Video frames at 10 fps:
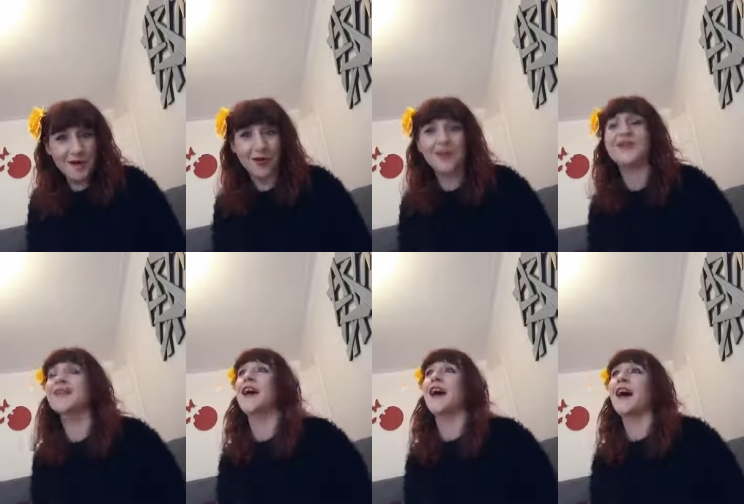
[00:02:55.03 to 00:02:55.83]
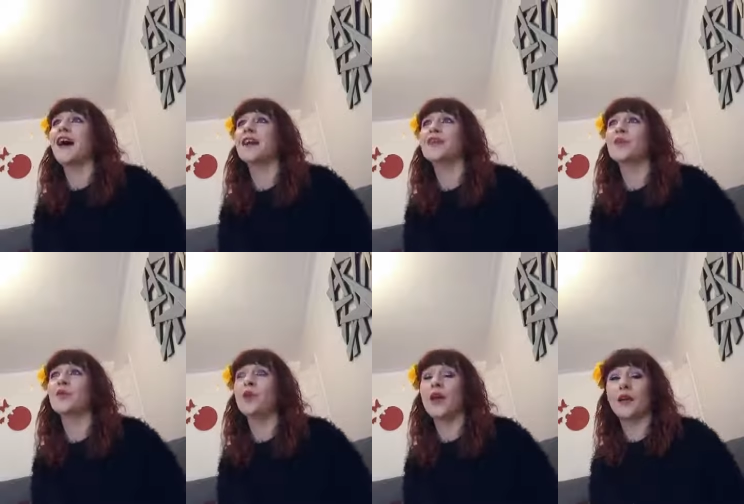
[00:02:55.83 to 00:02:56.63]
box is
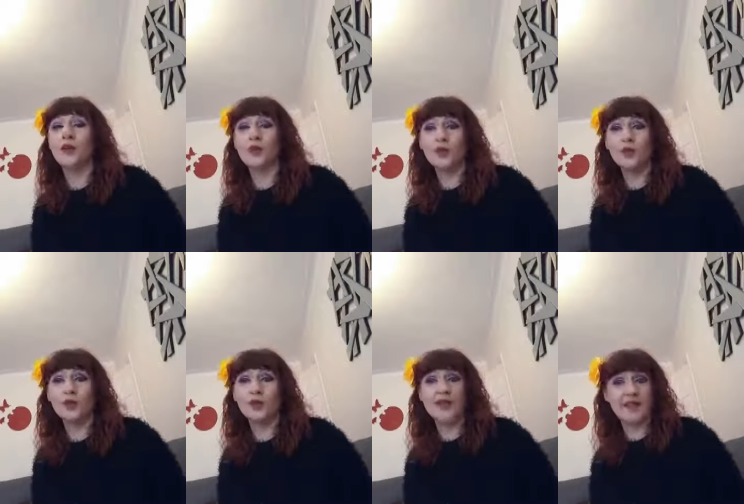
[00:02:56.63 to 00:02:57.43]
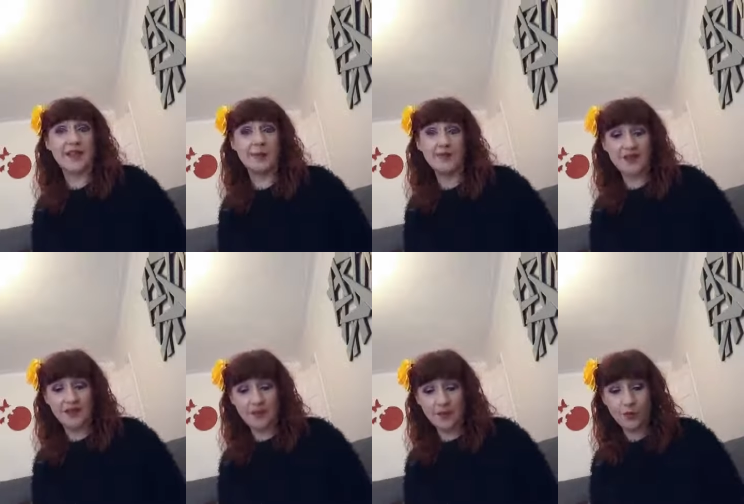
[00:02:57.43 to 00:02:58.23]
when you choose the type of
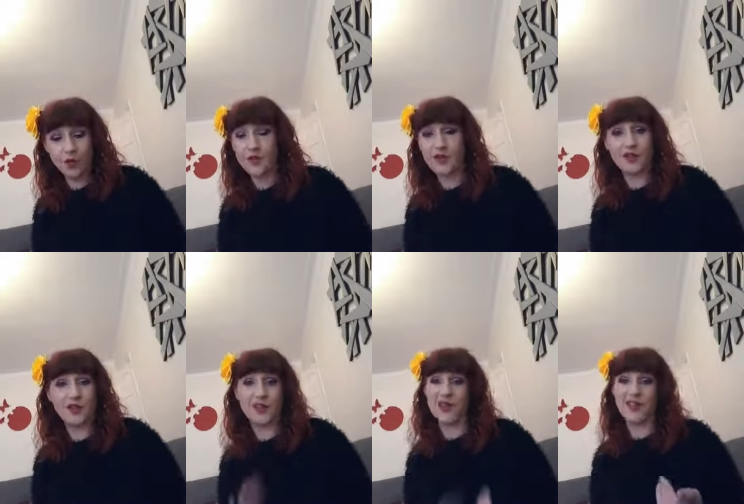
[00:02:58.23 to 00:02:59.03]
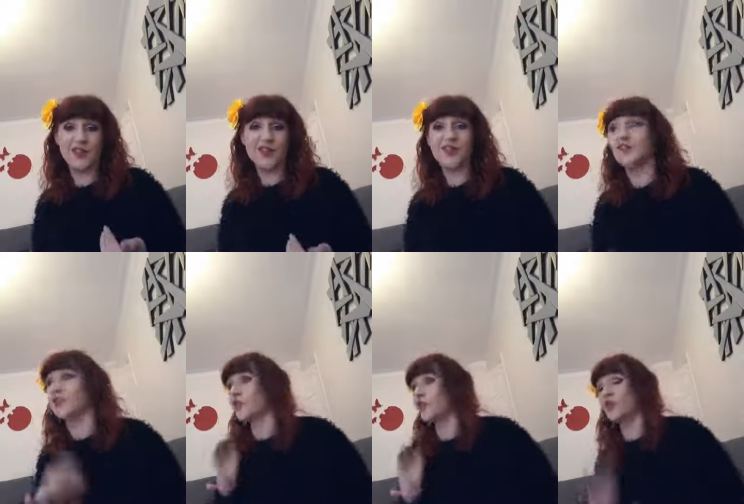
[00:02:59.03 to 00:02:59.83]
tea that you want. So you can choose green tea, you
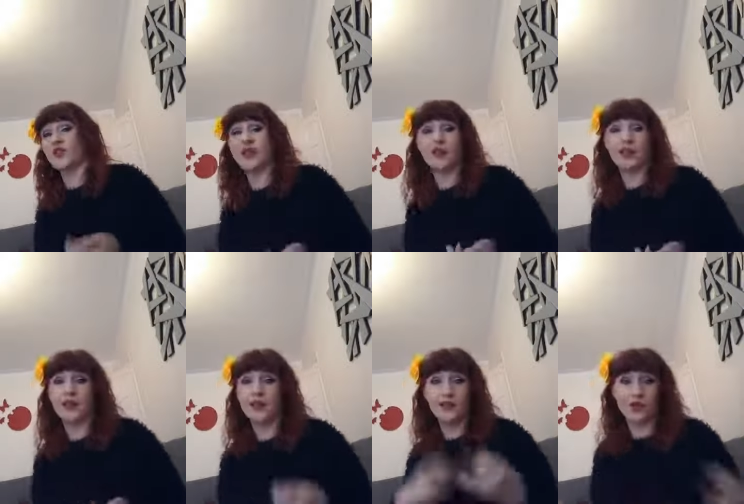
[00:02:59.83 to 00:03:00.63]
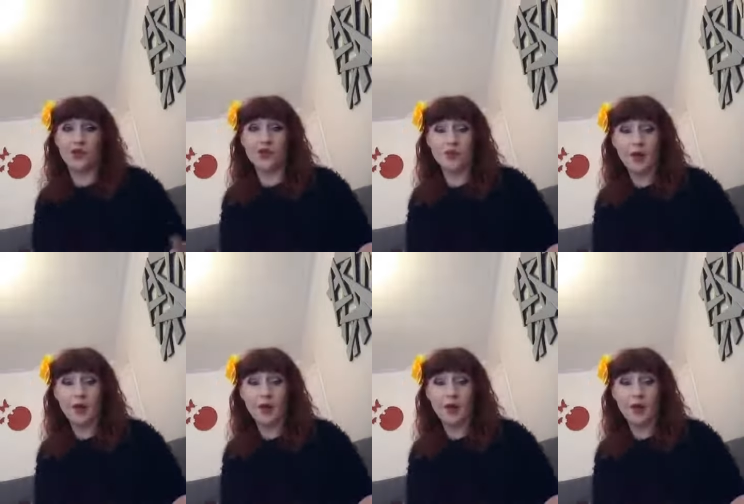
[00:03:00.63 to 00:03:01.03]
can choose Darjeeling, you can choose